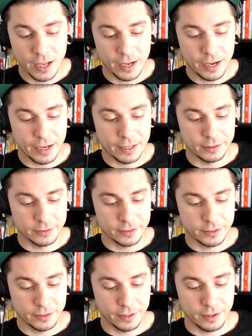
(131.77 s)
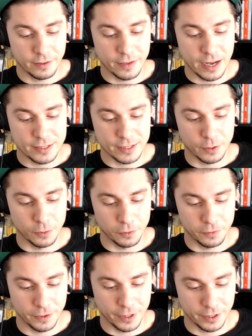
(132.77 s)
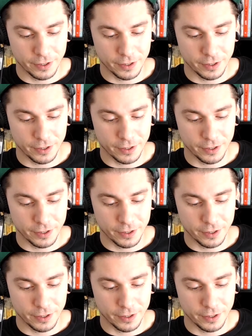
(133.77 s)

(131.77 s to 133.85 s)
and that's a cool thing.